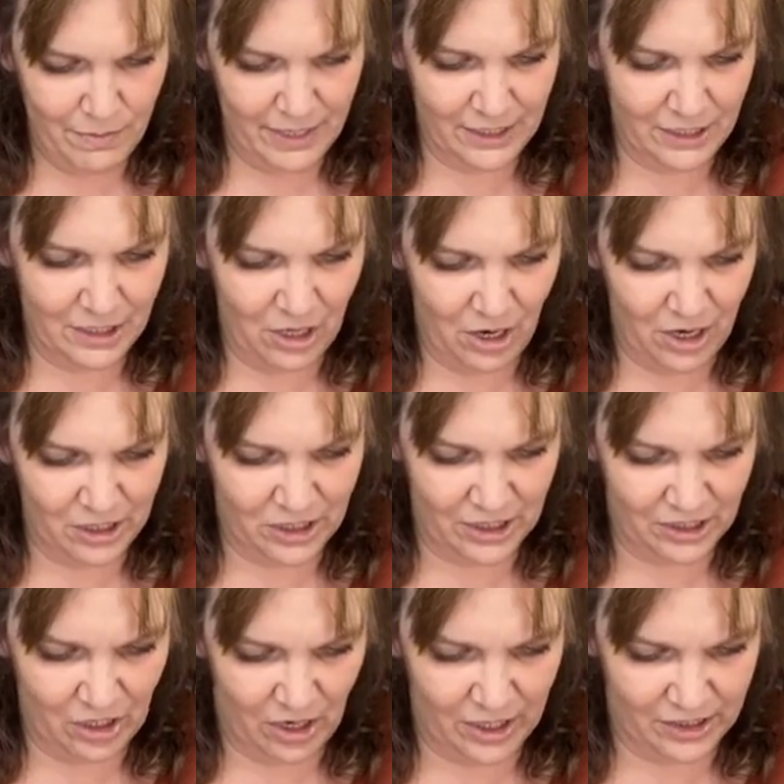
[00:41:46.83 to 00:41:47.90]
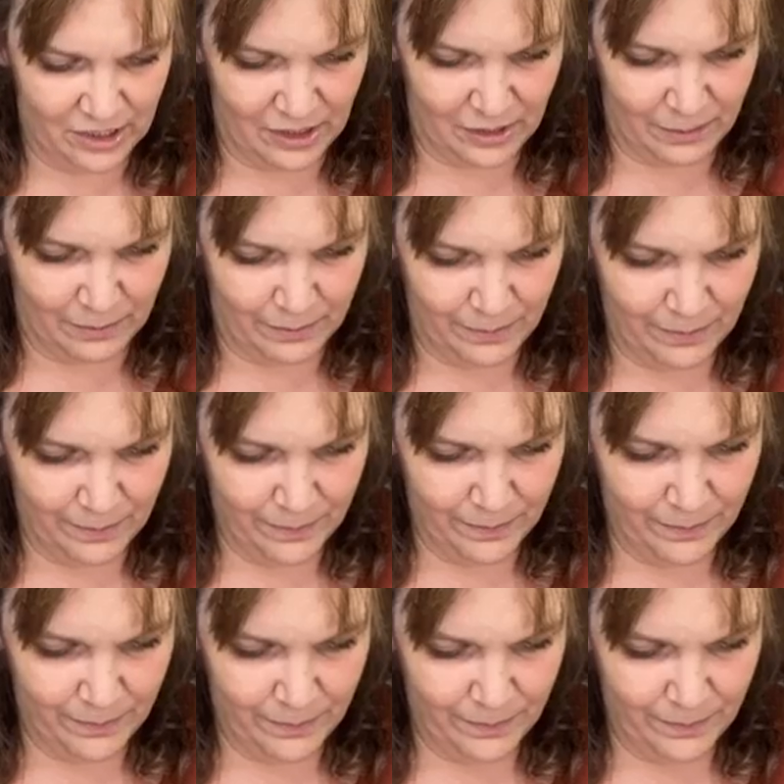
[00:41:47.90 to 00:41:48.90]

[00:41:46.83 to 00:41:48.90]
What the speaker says: Oh my gosh, that's awesome.